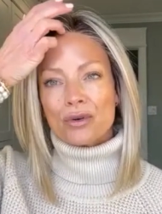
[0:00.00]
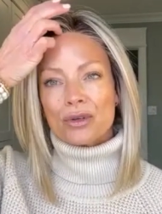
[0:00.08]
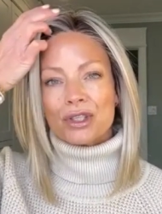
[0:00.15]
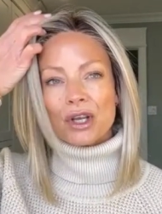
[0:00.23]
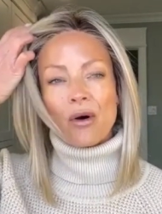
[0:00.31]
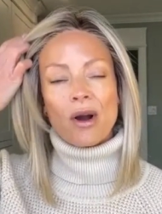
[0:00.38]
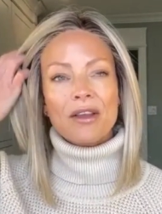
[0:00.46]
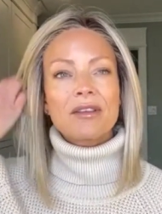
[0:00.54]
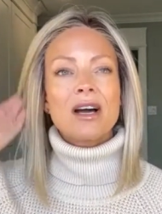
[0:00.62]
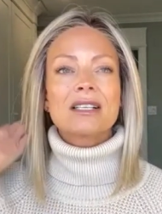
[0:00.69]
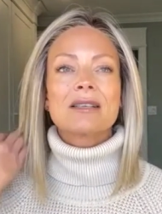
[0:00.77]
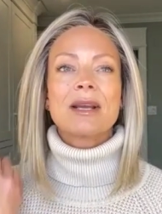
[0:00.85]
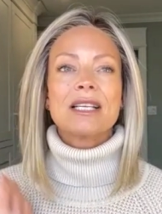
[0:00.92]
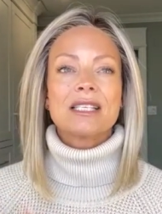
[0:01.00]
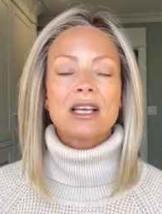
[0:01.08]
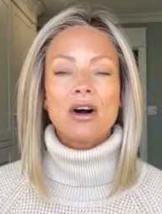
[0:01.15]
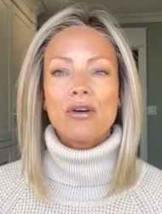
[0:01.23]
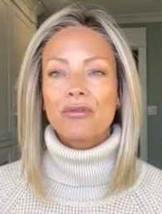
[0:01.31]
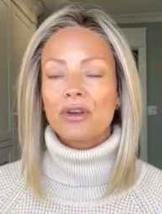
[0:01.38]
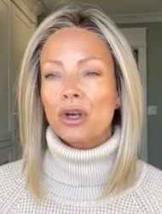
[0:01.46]
So I thought to
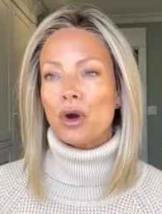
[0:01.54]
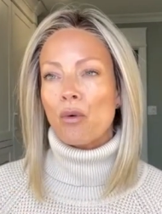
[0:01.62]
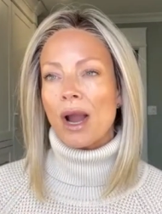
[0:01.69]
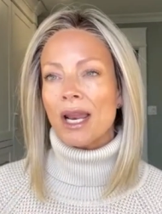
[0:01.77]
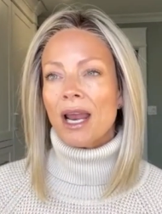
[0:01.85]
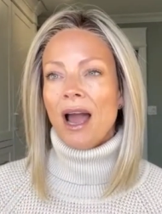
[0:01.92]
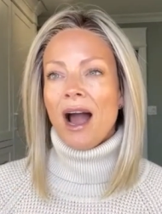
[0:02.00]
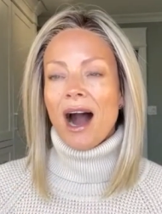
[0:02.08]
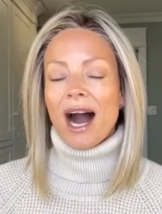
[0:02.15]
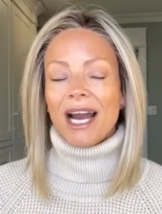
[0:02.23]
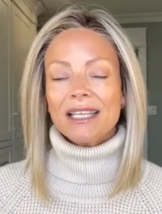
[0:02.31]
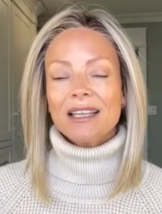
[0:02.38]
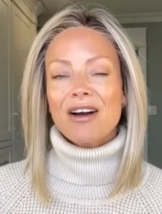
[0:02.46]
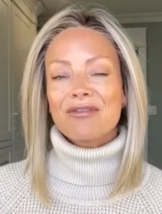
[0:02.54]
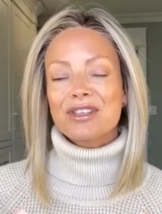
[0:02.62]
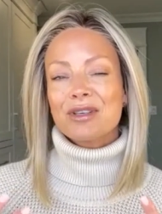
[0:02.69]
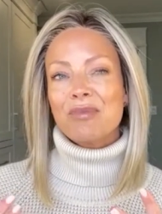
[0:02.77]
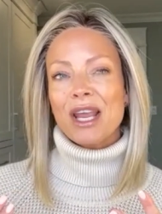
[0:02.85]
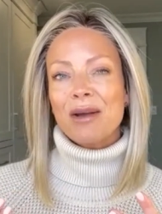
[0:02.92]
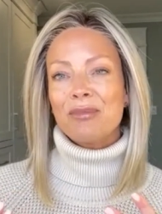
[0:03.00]
myself, you know what, I'd love to
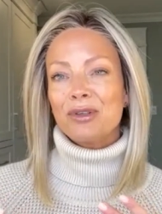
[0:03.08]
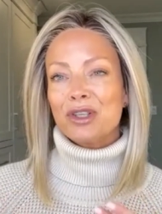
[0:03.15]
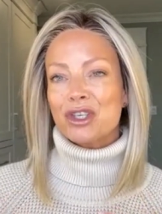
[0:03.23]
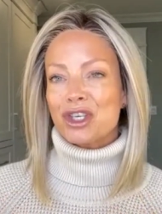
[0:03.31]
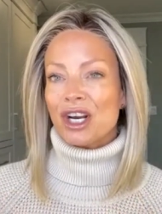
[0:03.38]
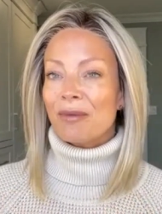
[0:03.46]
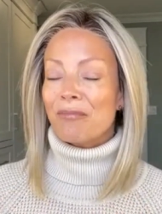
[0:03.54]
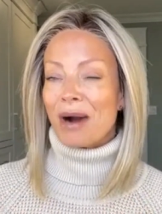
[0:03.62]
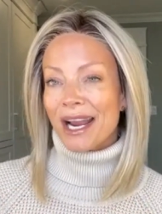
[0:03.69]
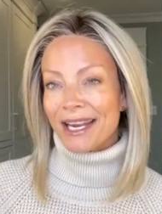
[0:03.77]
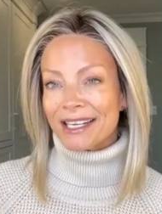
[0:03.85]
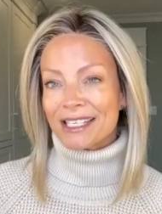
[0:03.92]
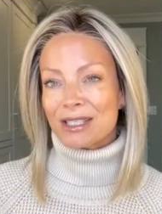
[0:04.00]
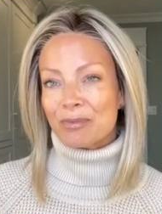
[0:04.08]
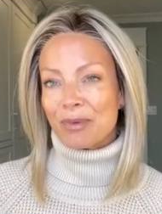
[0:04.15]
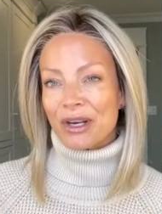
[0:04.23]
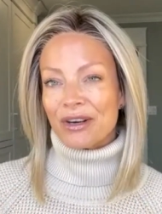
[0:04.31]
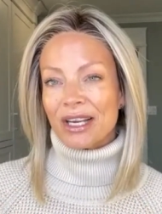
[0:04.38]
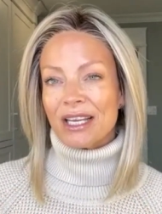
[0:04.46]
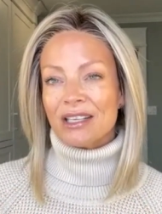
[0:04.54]
be able to share my
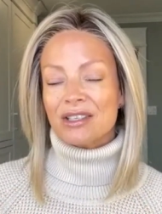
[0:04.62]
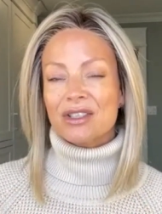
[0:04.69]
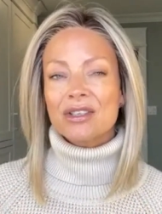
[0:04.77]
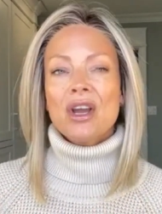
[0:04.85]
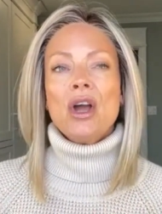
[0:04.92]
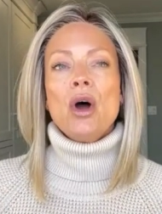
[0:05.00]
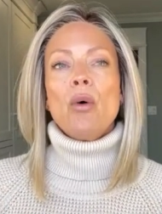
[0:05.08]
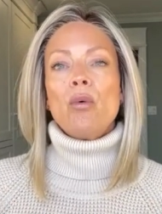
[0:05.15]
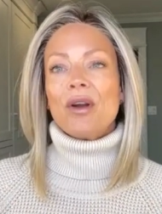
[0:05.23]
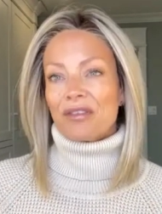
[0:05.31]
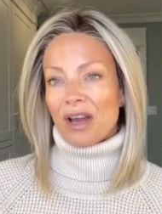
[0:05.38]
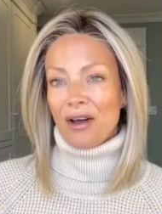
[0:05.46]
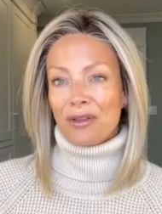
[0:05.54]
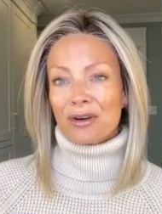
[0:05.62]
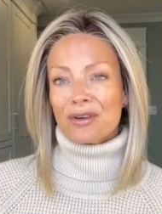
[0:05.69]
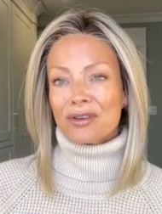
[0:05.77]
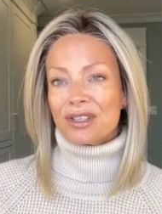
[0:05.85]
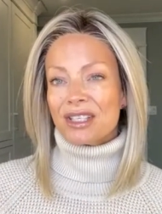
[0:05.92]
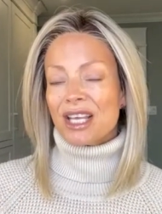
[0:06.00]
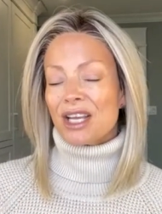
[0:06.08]
experience with
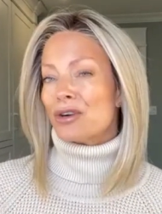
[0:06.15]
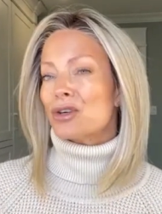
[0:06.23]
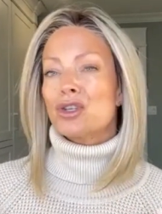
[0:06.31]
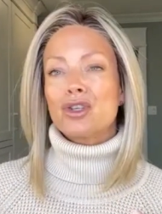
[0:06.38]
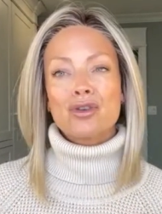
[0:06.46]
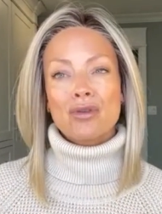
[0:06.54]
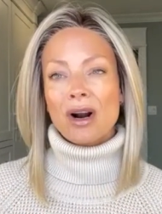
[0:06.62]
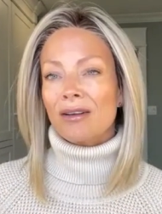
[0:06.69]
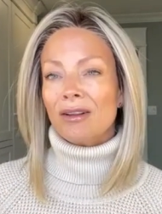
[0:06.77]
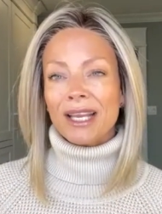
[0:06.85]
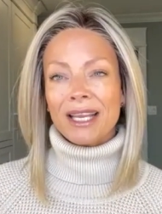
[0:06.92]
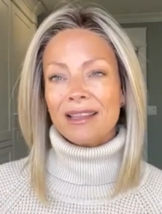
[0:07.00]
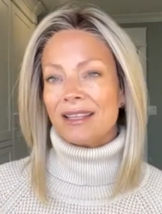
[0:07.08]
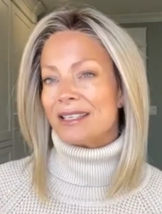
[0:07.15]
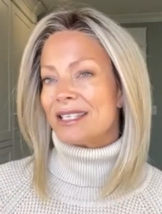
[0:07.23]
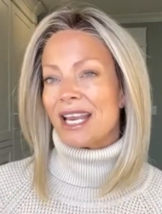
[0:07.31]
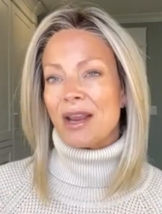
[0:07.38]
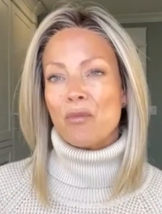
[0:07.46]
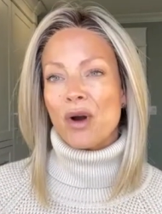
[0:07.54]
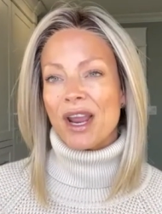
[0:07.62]
others that are struggling in the
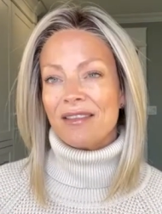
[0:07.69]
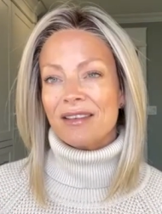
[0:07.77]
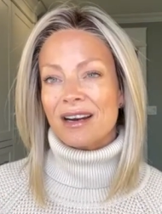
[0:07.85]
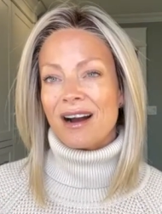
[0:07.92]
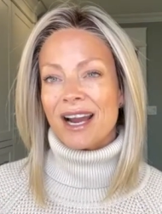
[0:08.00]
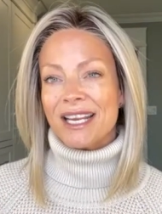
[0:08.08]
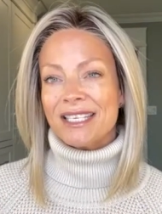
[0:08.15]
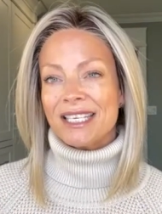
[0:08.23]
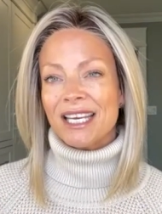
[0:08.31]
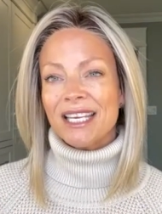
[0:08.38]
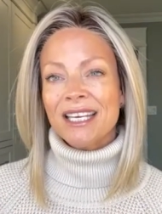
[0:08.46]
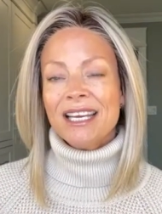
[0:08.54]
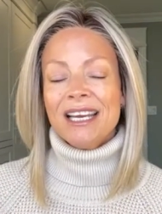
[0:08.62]
same way that I did.